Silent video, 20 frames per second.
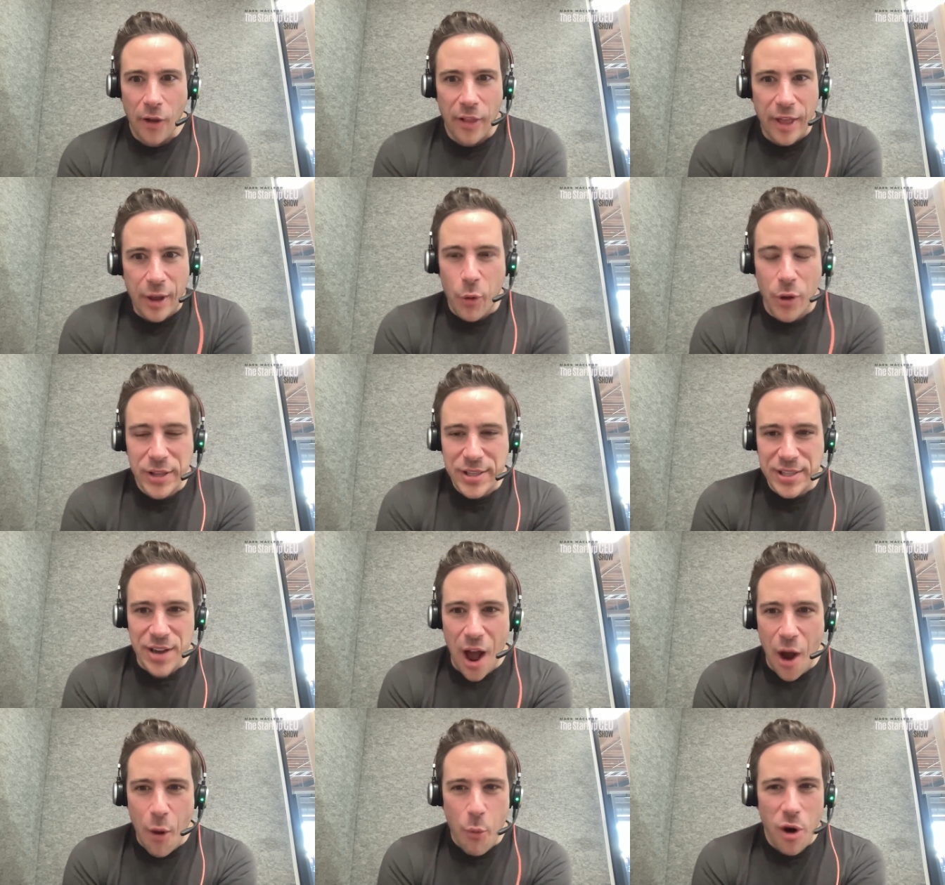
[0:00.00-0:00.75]
are like, well,
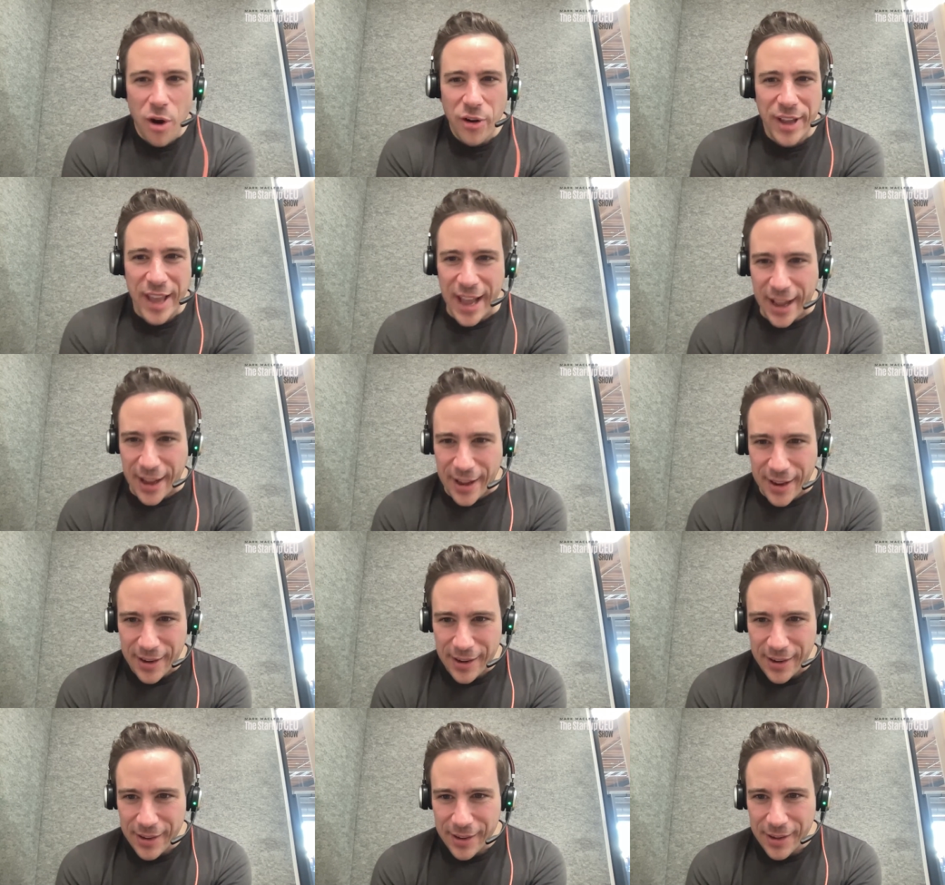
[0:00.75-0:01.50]
it's not
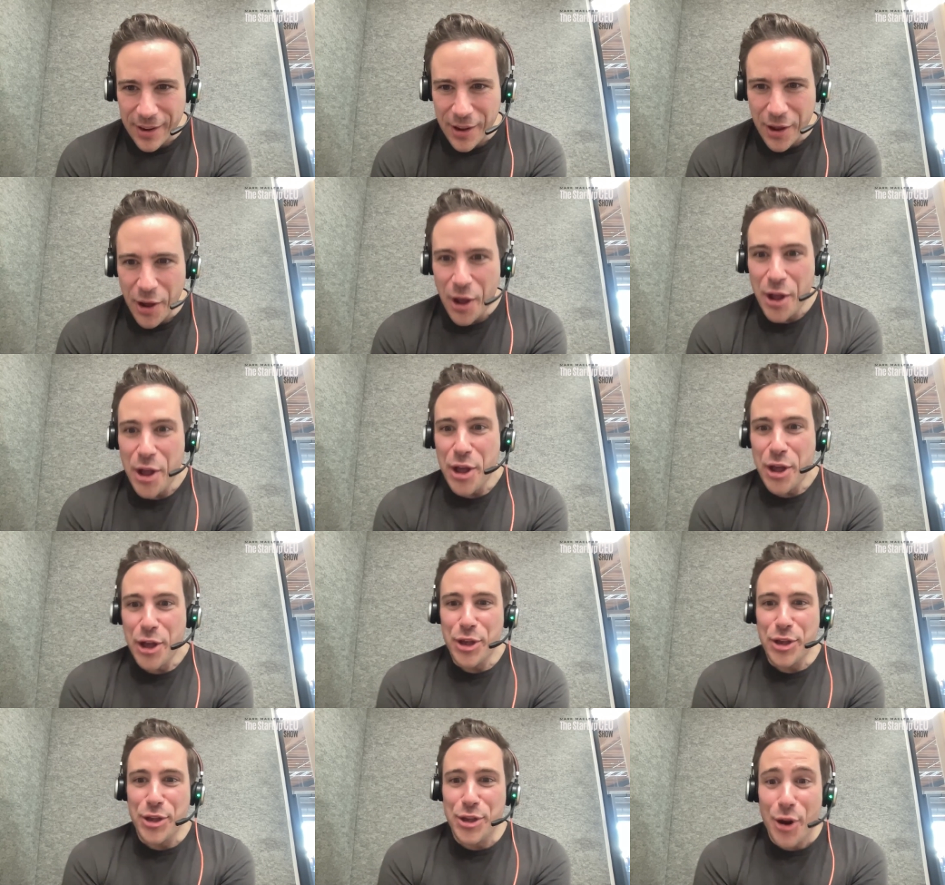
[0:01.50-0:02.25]
working.
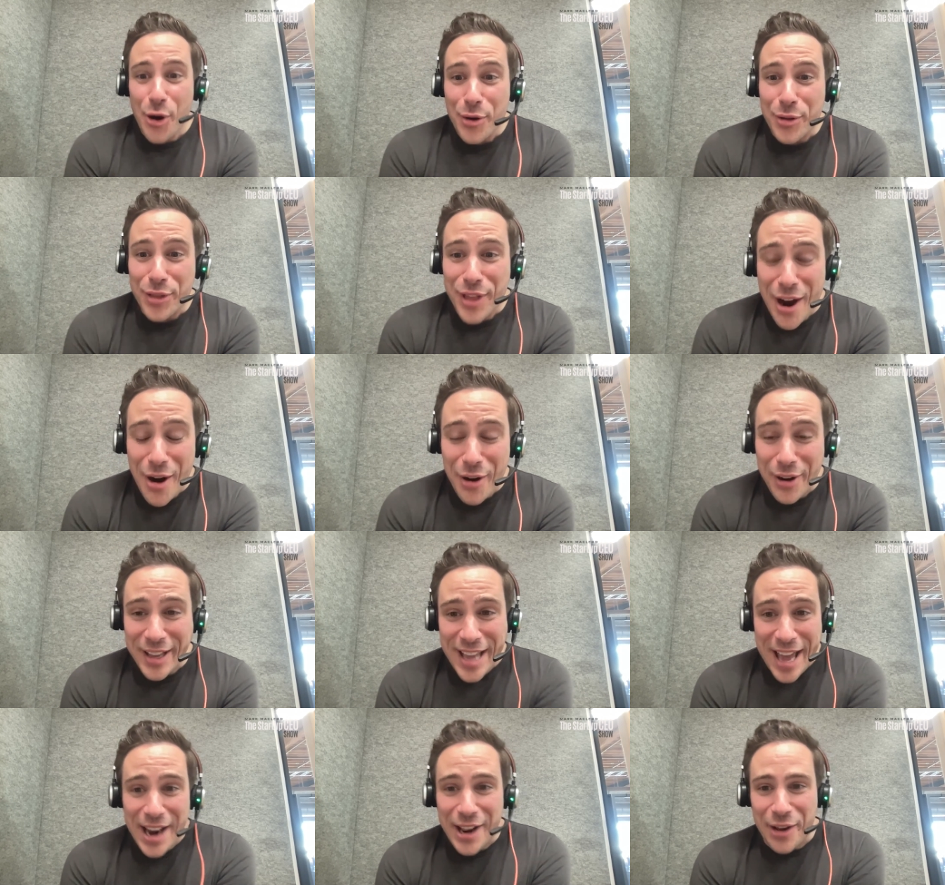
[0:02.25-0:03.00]
You're
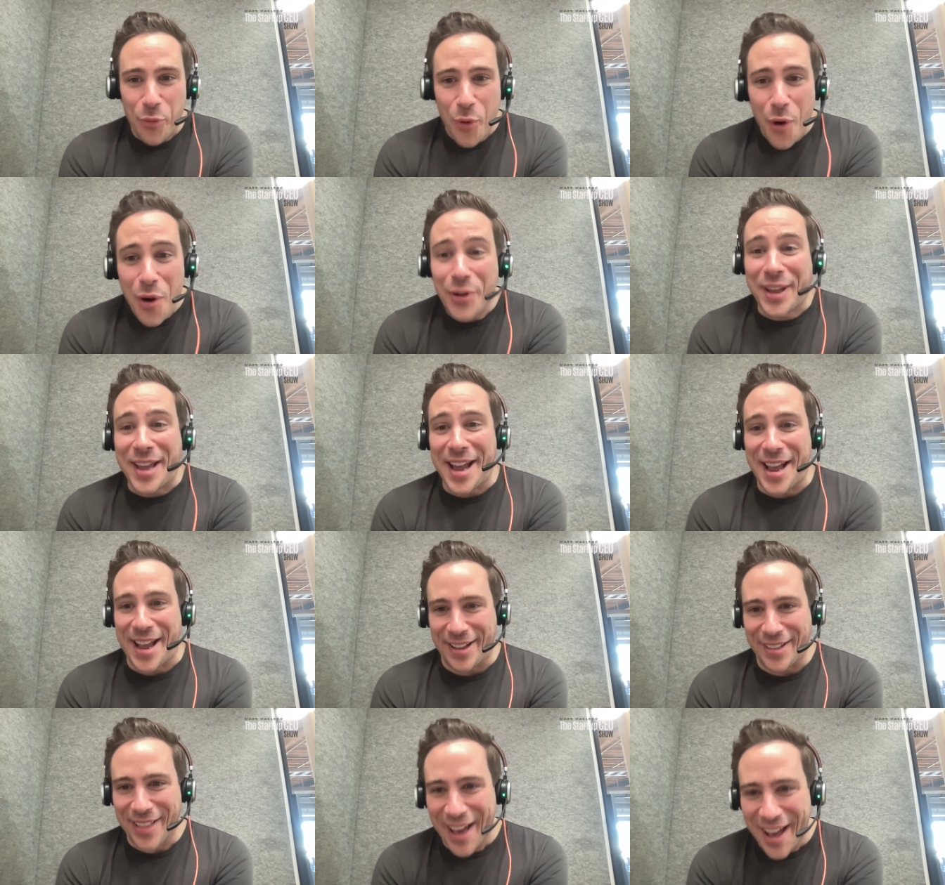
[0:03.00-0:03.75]
there to get it
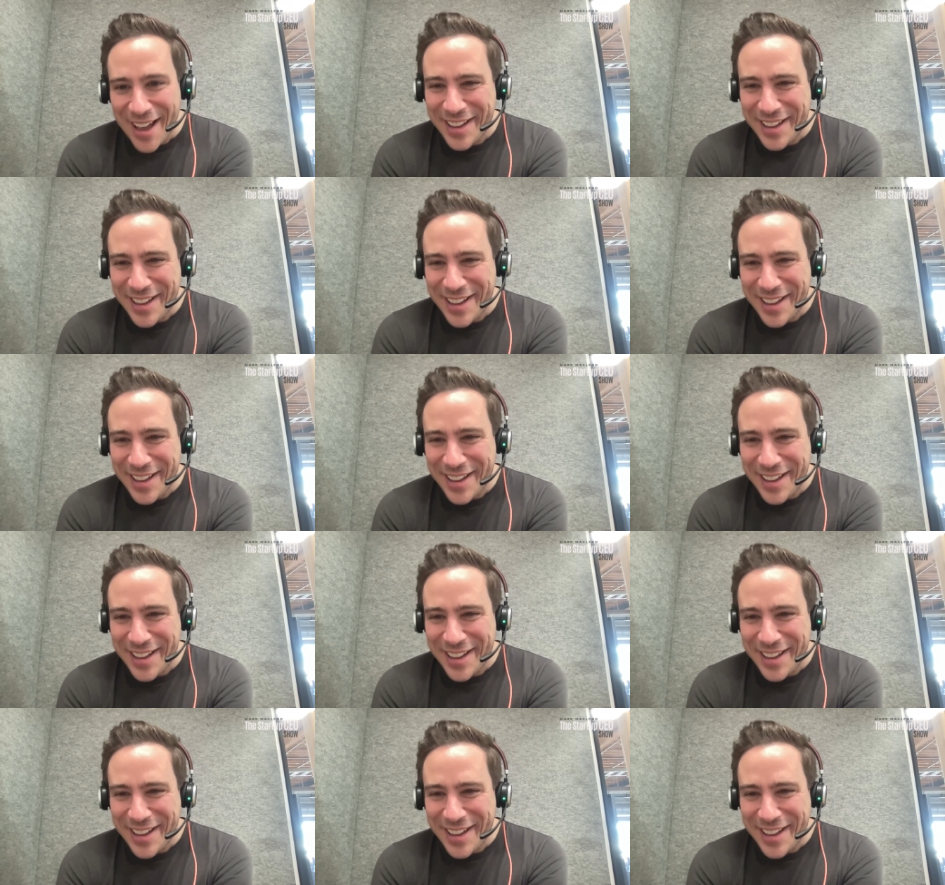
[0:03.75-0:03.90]
working.